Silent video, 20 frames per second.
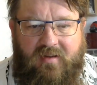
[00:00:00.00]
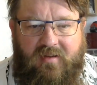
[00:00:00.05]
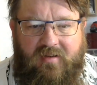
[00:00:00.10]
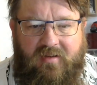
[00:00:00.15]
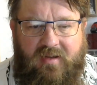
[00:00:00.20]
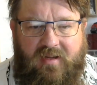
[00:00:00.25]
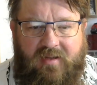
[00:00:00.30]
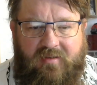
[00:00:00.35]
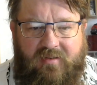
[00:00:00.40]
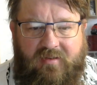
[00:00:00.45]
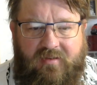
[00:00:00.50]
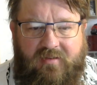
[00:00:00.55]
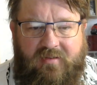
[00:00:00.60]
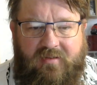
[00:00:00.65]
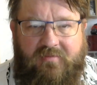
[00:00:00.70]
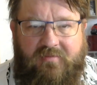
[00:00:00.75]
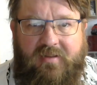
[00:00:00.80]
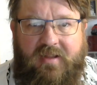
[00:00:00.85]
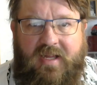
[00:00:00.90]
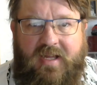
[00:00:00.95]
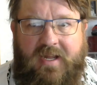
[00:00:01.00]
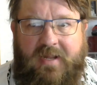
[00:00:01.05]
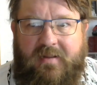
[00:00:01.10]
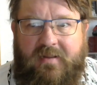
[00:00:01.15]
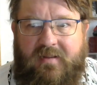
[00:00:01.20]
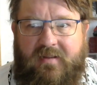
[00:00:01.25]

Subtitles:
You guys all good with that?